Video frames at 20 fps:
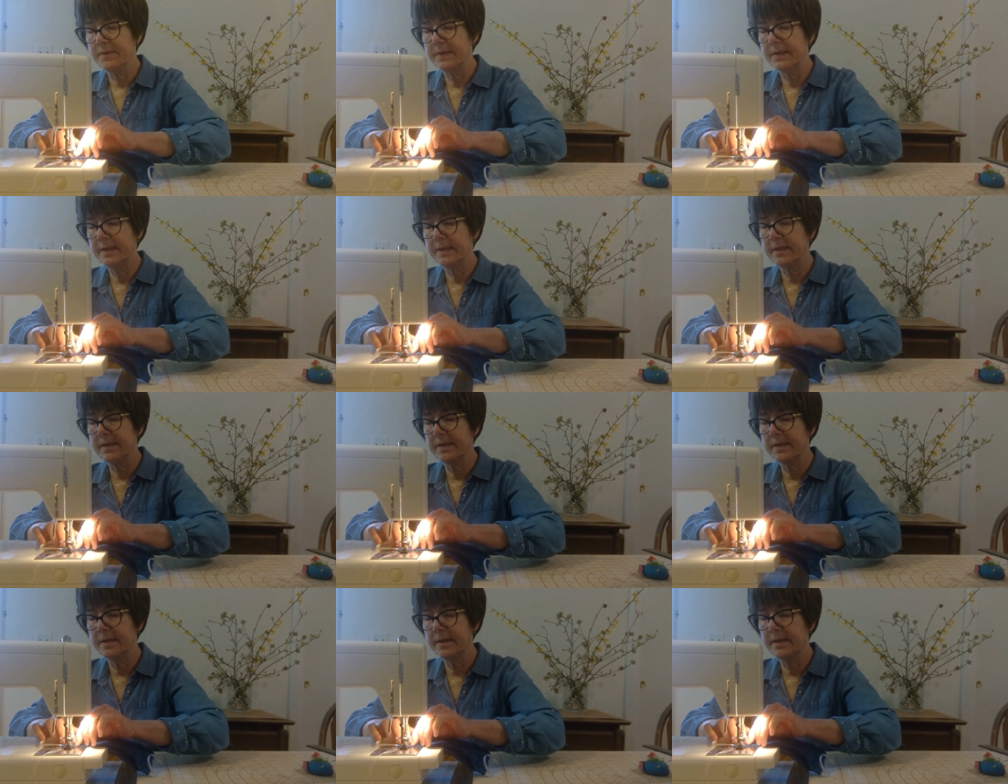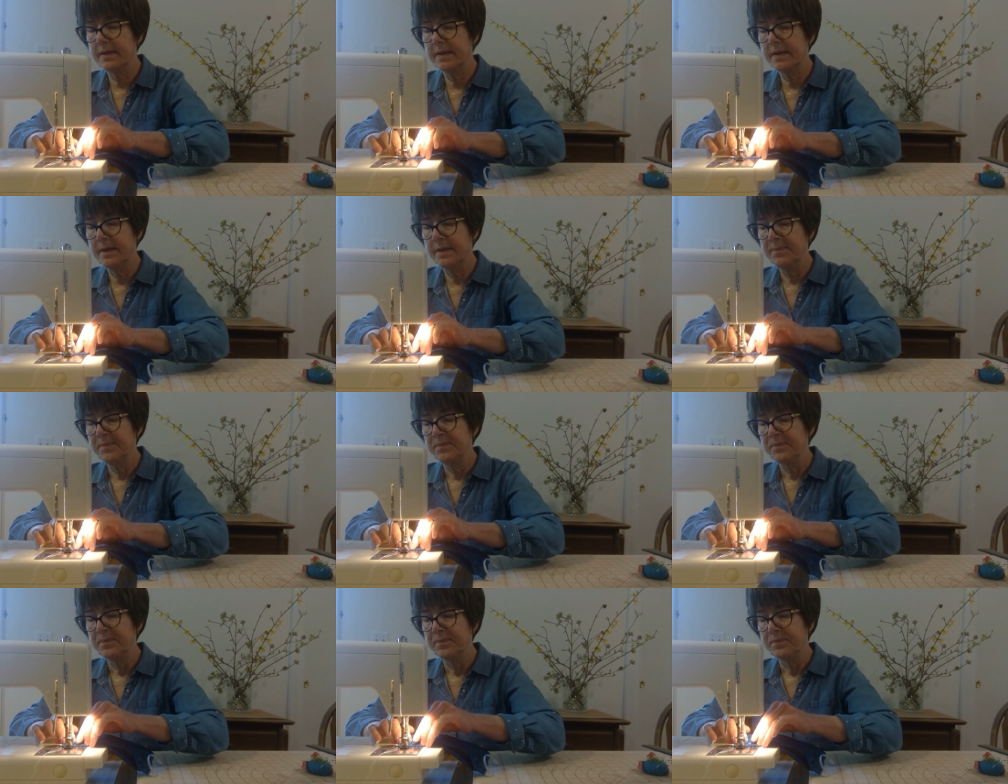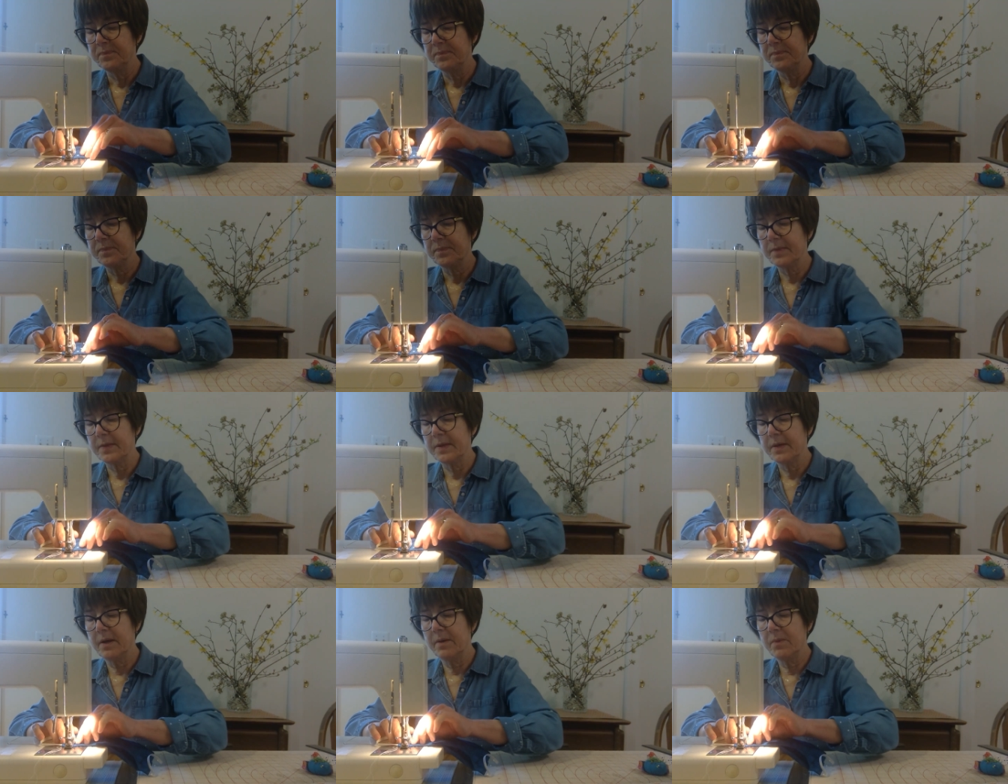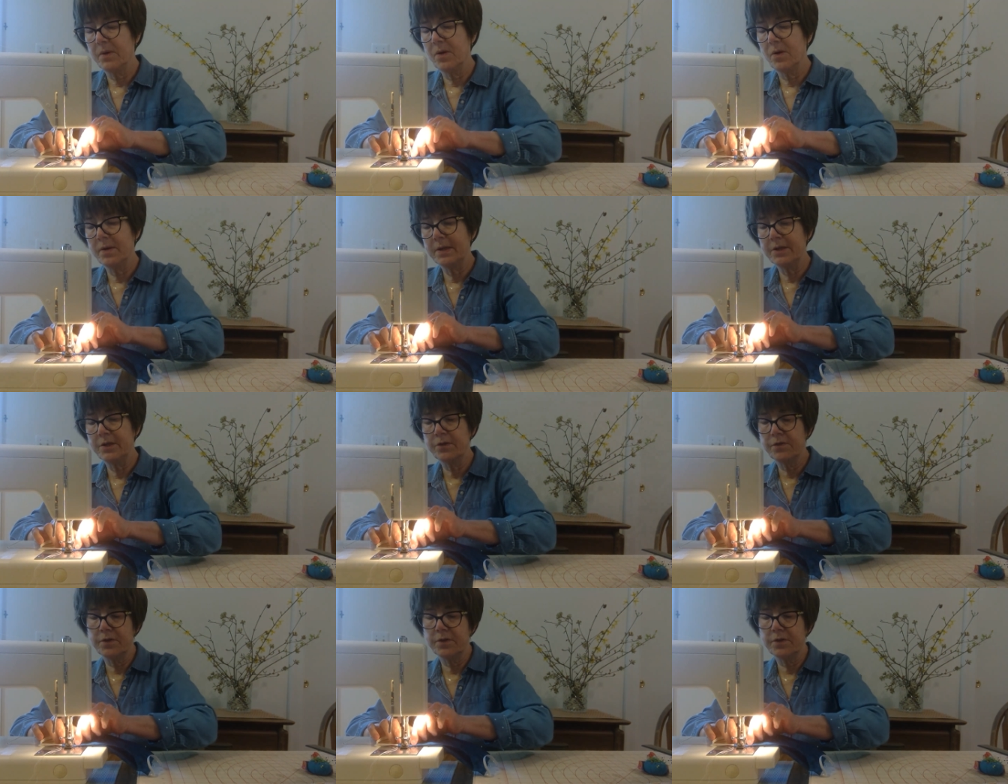Okay, I'm going to